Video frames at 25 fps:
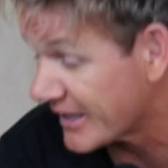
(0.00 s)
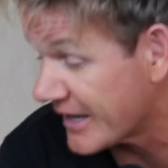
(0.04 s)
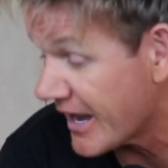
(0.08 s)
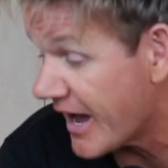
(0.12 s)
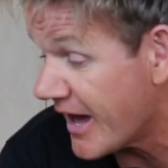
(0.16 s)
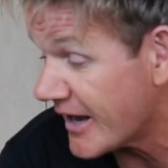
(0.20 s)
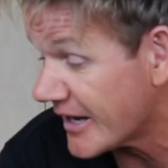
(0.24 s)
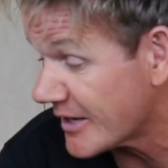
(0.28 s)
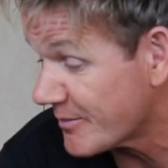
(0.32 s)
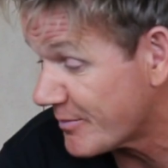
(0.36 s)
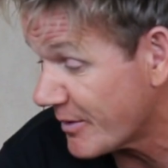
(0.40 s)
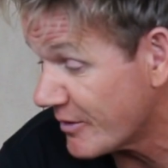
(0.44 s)

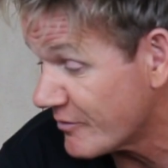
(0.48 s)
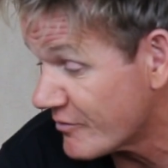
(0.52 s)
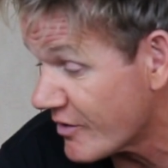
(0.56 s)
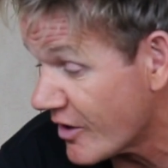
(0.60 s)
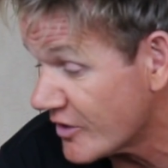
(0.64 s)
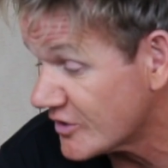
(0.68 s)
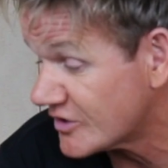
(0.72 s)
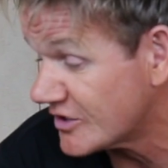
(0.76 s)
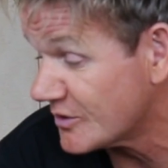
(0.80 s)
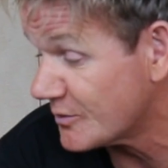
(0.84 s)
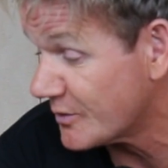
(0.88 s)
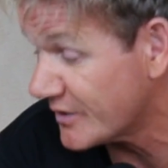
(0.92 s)
garlic being
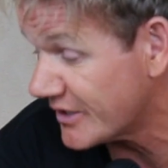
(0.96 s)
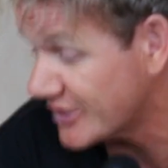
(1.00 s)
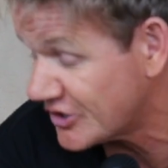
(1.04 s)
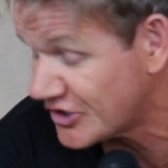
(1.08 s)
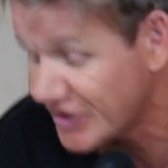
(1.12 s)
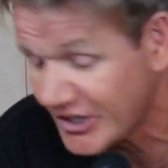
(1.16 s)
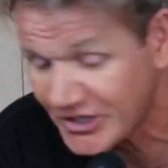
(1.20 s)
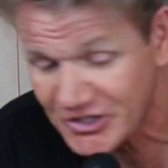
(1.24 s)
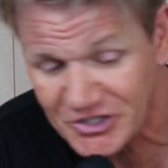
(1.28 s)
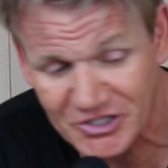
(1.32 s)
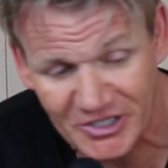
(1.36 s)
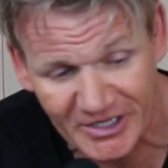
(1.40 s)
roasted with the
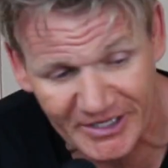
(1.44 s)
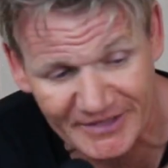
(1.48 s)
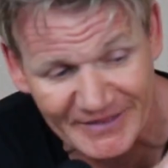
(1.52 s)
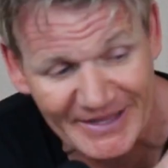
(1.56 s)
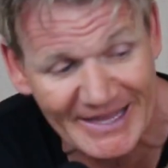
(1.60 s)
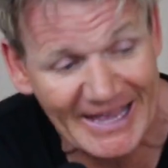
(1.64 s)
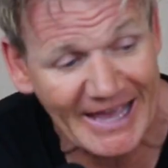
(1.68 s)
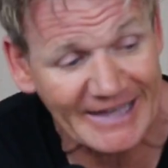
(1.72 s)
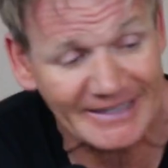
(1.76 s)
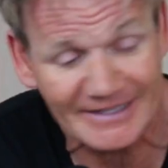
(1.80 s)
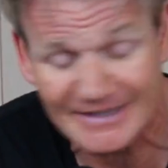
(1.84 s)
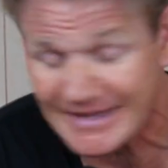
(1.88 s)
ginger,
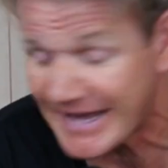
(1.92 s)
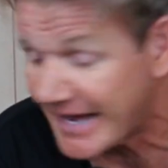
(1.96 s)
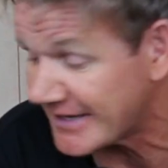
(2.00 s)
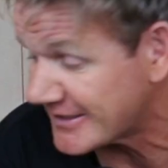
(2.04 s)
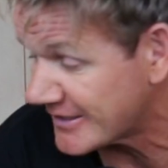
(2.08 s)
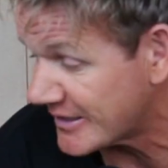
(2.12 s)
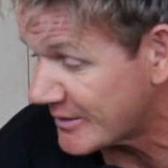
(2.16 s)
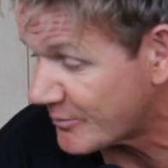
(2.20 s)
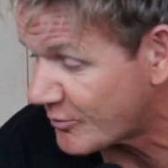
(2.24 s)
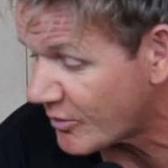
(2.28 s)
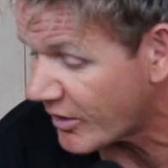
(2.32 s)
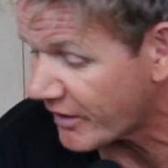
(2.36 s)
they added that
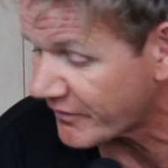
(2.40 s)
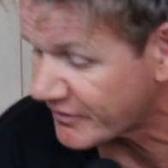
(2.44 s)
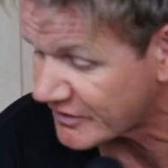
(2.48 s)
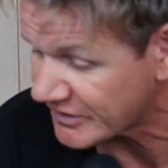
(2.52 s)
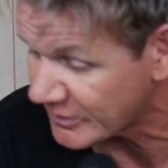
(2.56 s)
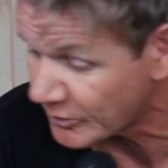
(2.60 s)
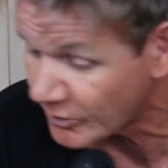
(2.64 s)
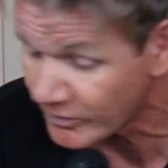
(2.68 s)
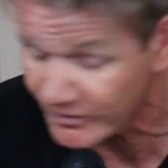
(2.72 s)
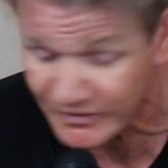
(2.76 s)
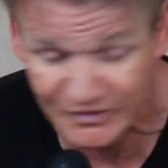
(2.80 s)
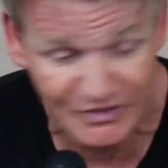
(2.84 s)
to the broth.
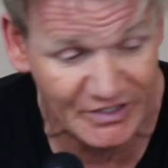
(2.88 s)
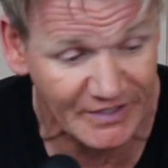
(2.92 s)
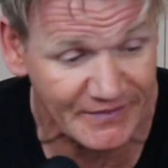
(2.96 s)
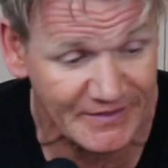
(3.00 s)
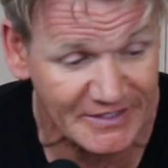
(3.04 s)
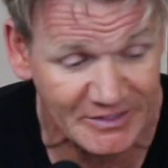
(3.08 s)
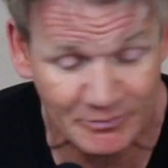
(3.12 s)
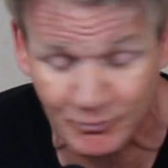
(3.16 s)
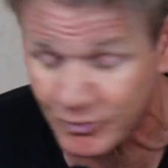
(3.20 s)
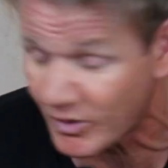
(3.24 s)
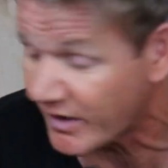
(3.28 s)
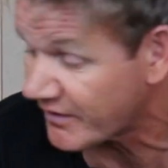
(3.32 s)
So all of a sudden
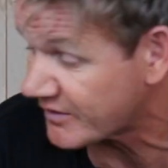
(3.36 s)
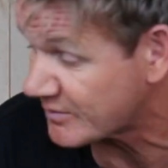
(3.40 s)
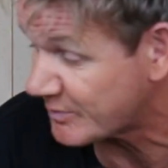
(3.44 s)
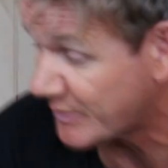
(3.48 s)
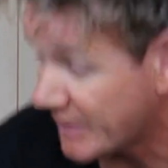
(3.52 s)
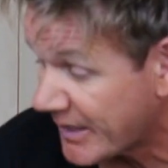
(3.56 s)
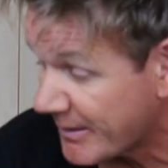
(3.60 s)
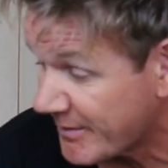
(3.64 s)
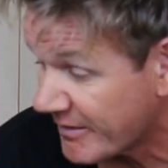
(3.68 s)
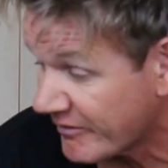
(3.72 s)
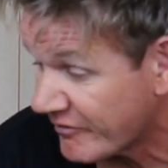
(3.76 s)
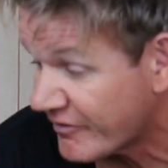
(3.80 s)
this broth
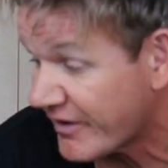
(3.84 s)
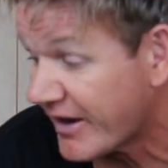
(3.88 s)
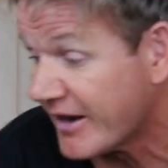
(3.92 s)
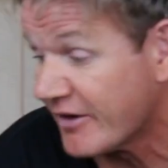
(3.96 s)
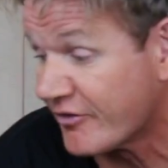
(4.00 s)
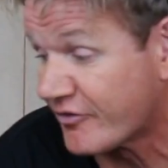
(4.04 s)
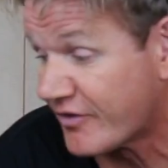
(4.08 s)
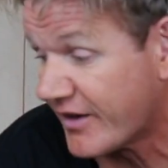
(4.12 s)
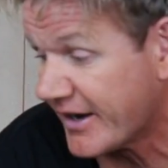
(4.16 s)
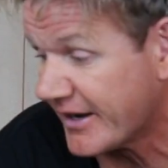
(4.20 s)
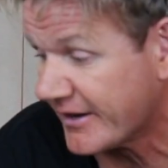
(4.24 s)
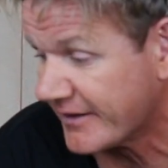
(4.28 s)
becomes
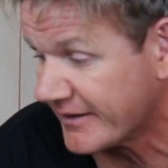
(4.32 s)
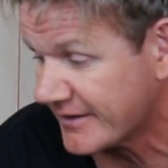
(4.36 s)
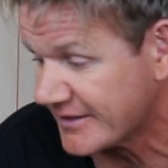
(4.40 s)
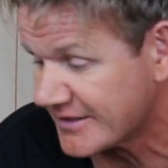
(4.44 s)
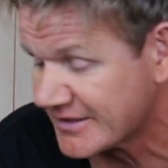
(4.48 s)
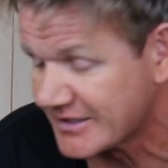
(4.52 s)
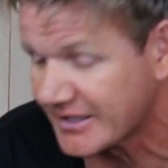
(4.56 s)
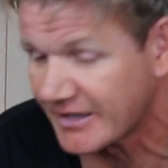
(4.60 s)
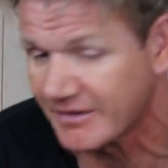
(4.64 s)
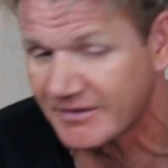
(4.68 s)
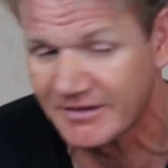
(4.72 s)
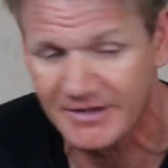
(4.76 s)
very fragrant.
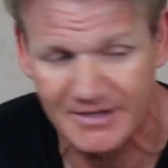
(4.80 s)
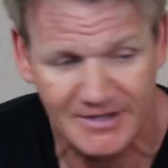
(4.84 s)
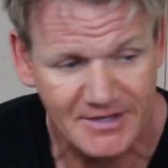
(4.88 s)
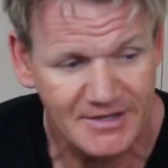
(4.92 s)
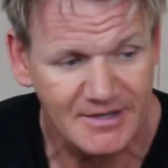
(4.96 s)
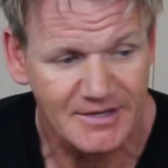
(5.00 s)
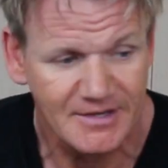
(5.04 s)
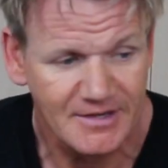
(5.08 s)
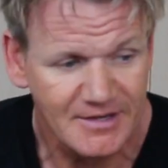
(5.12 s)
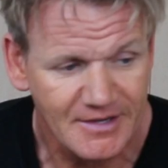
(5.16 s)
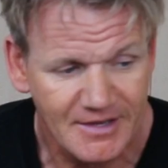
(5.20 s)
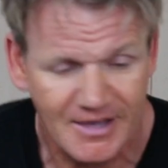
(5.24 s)
So
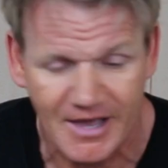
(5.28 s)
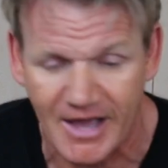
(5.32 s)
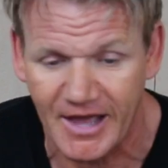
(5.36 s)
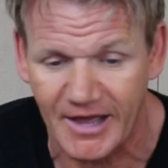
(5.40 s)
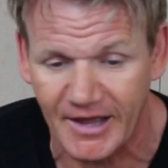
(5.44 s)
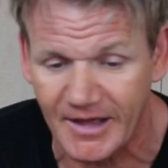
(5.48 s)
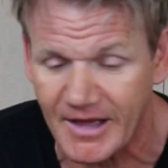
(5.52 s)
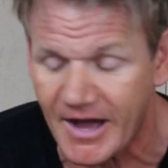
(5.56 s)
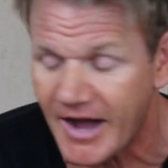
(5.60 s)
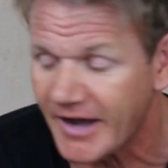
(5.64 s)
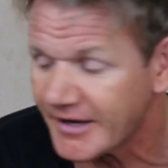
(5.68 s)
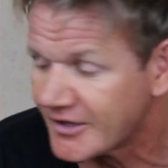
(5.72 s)

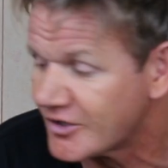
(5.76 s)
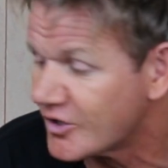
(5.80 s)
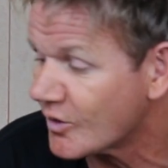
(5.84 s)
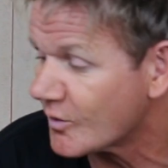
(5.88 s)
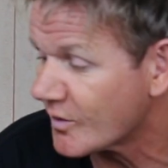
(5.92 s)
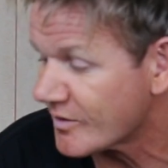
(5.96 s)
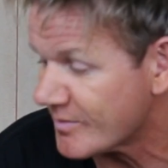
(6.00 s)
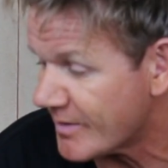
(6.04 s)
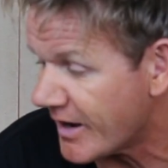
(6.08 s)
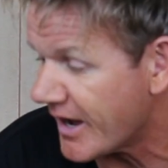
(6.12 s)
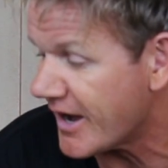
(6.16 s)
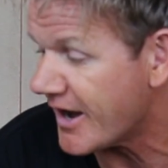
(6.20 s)
I cook
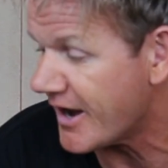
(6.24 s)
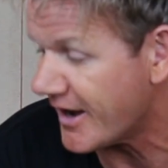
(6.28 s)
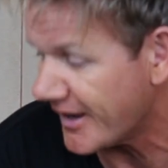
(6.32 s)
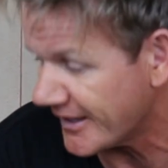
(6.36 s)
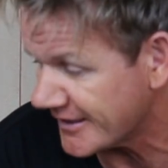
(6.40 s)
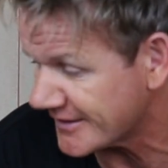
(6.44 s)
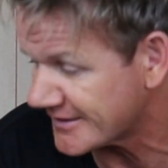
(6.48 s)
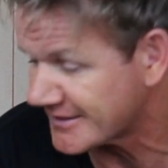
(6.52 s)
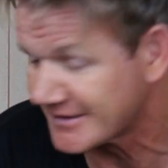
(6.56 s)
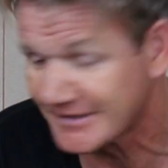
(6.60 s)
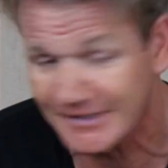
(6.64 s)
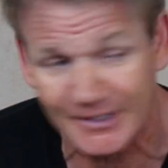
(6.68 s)
with my eyes.